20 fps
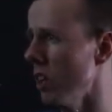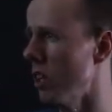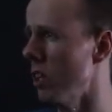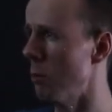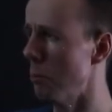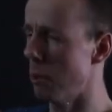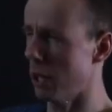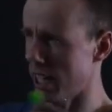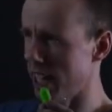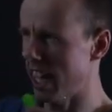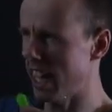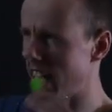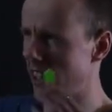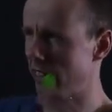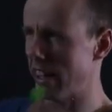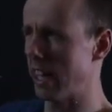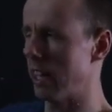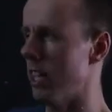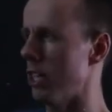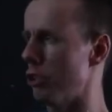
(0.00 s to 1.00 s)
But at any
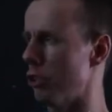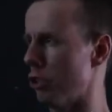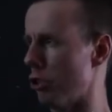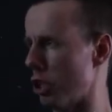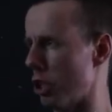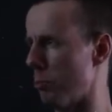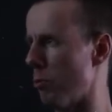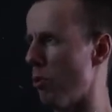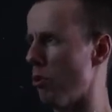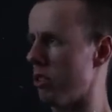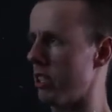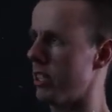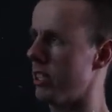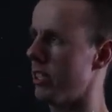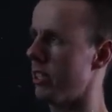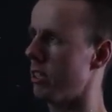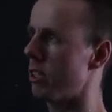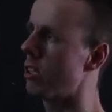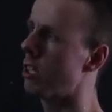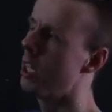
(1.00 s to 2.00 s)
rate, that's just a small
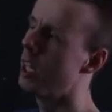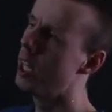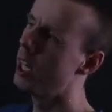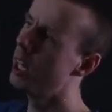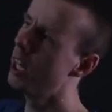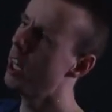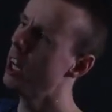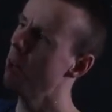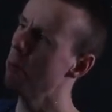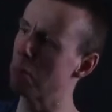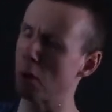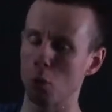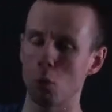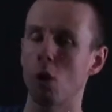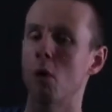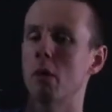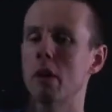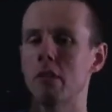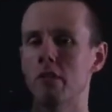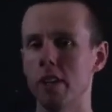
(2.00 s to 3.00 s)
detail. But
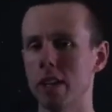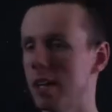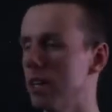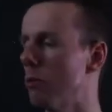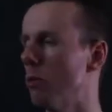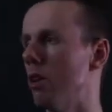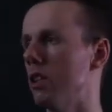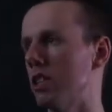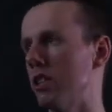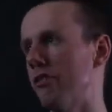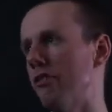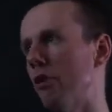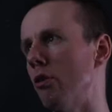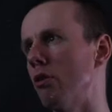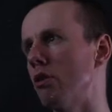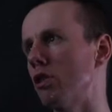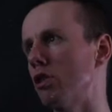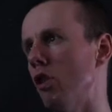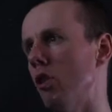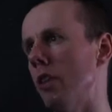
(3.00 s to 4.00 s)
what we really want to
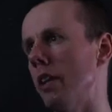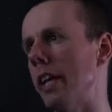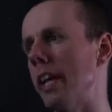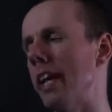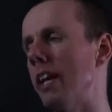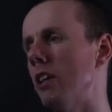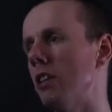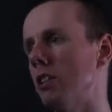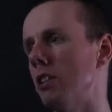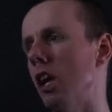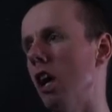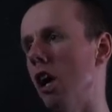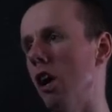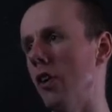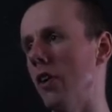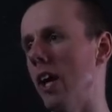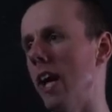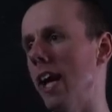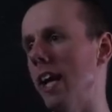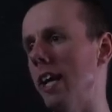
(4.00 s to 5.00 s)
focus on here now
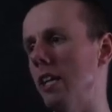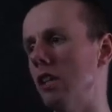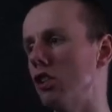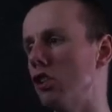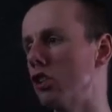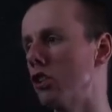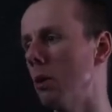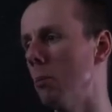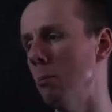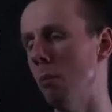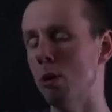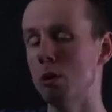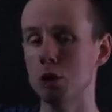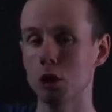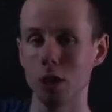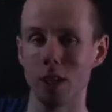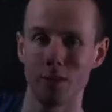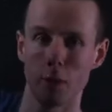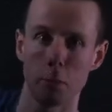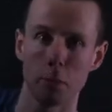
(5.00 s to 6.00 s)
is
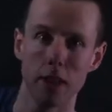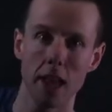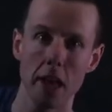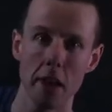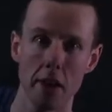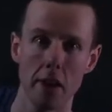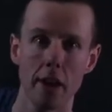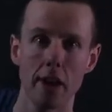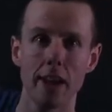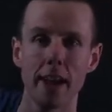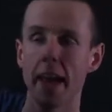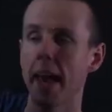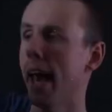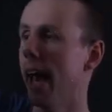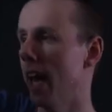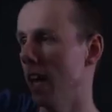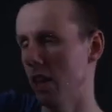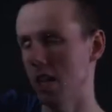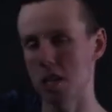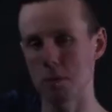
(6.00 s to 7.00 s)
motion of a planet
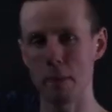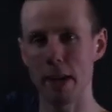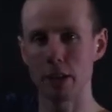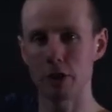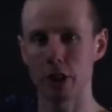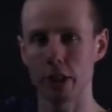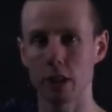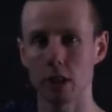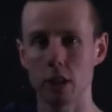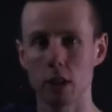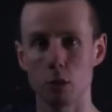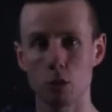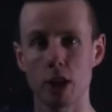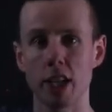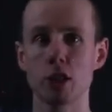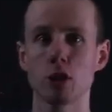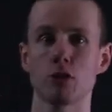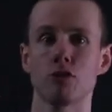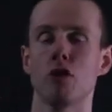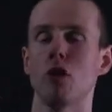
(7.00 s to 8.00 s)
in this metric. Okay,
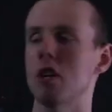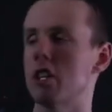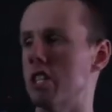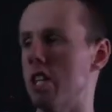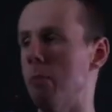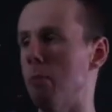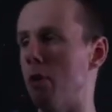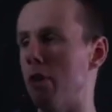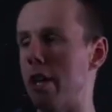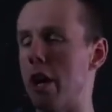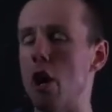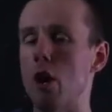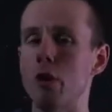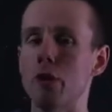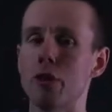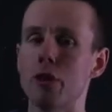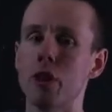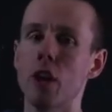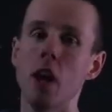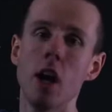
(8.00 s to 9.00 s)
so for example, the
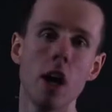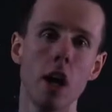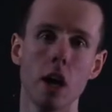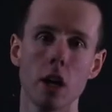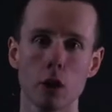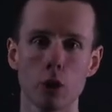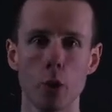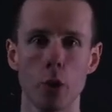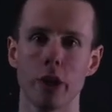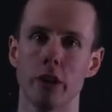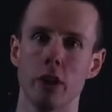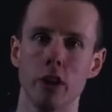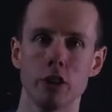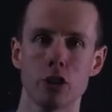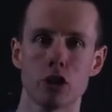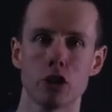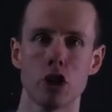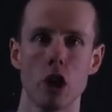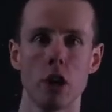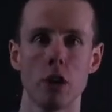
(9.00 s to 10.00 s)
Earth going around the
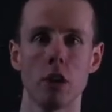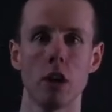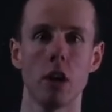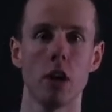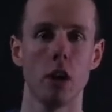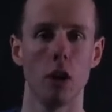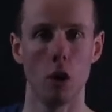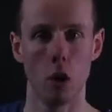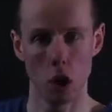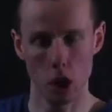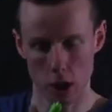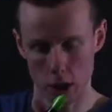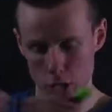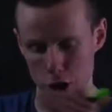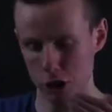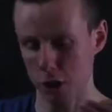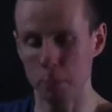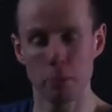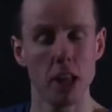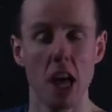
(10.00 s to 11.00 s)
Sun, or
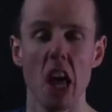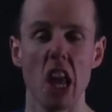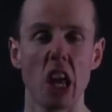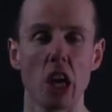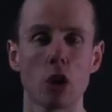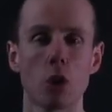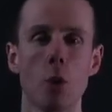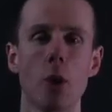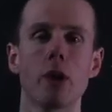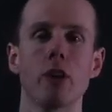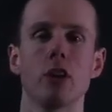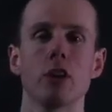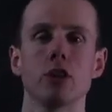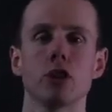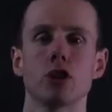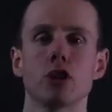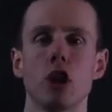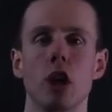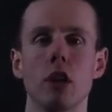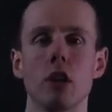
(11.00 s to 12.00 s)
just a planet going around the
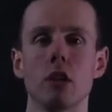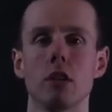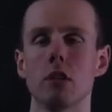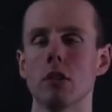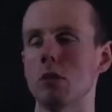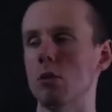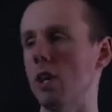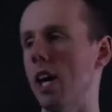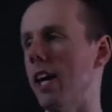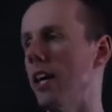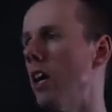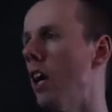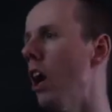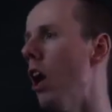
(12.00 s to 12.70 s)
Sun. Okay,